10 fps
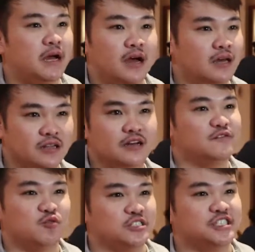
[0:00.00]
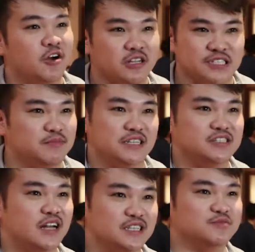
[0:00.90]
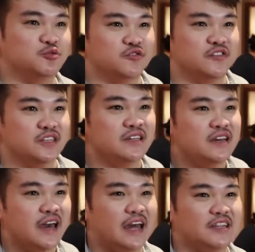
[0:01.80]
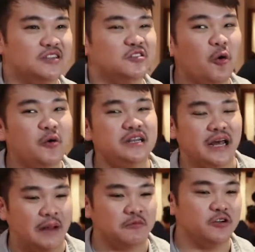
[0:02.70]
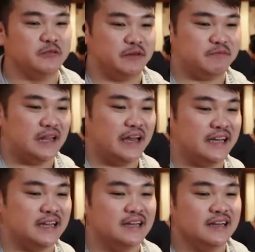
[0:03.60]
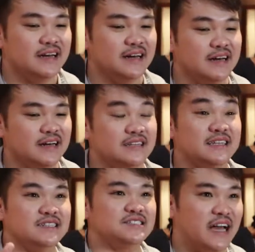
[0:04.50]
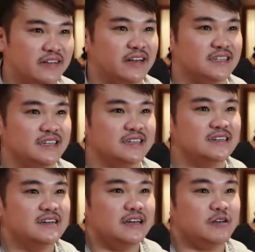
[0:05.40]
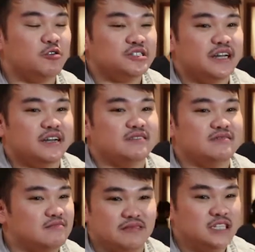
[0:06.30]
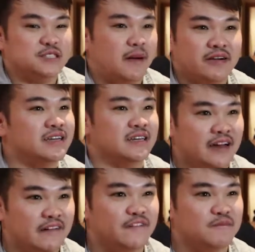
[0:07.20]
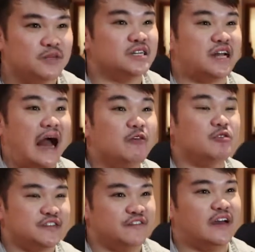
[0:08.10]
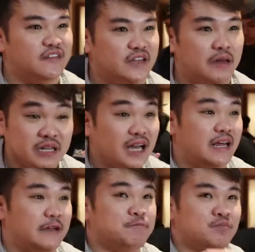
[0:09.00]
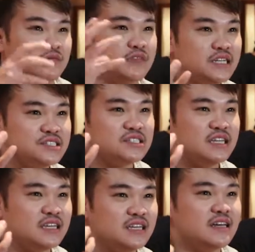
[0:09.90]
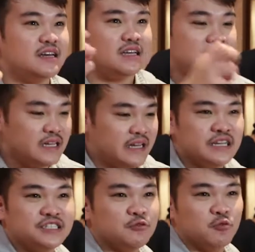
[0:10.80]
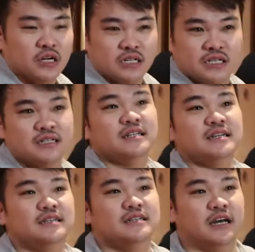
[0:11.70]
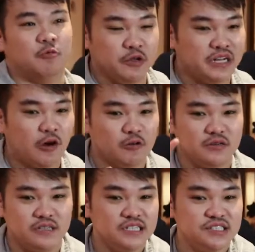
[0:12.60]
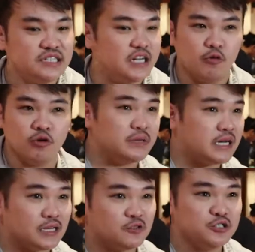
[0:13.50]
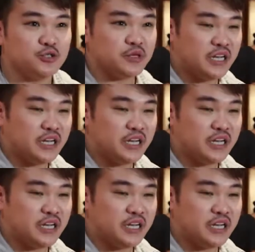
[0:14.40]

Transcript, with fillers: I, I loved watching all these martial arts movie and knowing that I'm going to be playing uh, this character, it was like inspiring enough because I was a fan of them. They are like Disney in the Asian world. Yeah, without Disney, there won't be cartoons.